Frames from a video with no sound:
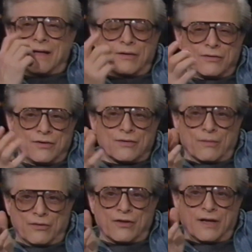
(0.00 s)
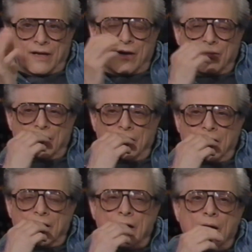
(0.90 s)
I was, just, I was thinking that earlier.
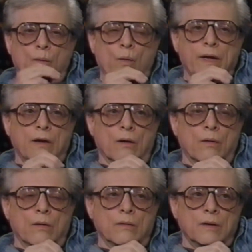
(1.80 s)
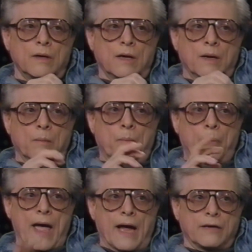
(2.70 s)
Uh, we go
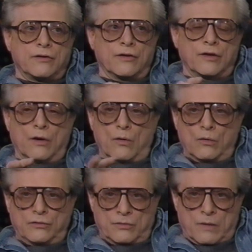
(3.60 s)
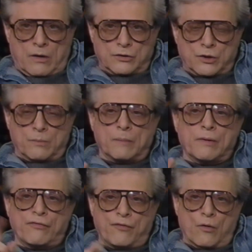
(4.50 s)
back to the old Tomorrow Show, but
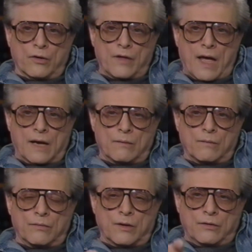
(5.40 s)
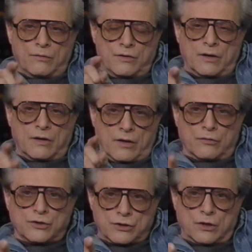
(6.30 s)
before that, that you did
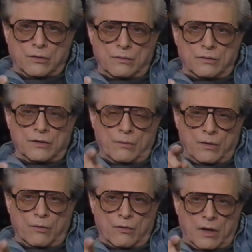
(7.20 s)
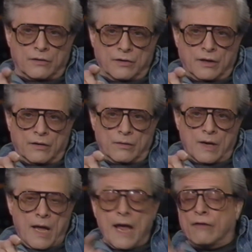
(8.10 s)
another show that we were on together.
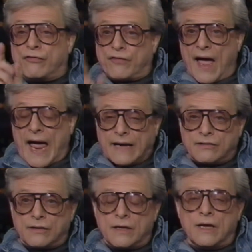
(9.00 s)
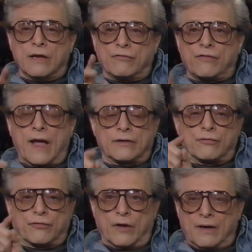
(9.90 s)
In fact, in fact,
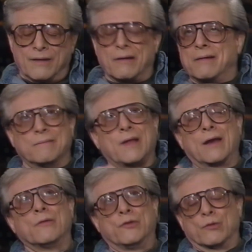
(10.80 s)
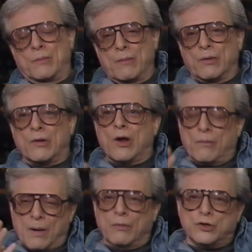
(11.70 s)
a friend, uh, uh I don't know if you remember him,
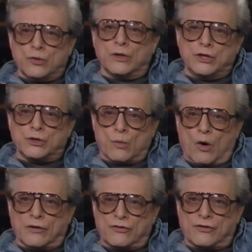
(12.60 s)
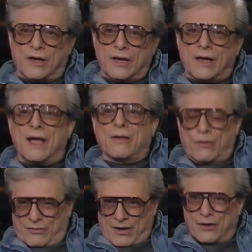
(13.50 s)
remember Julie Schwartz? Sure.
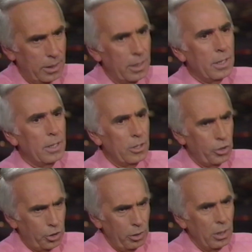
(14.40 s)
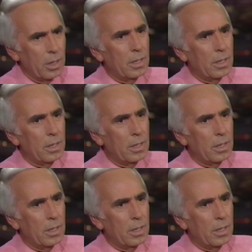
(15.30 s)
Who was the editor of Superman? Today's sure. his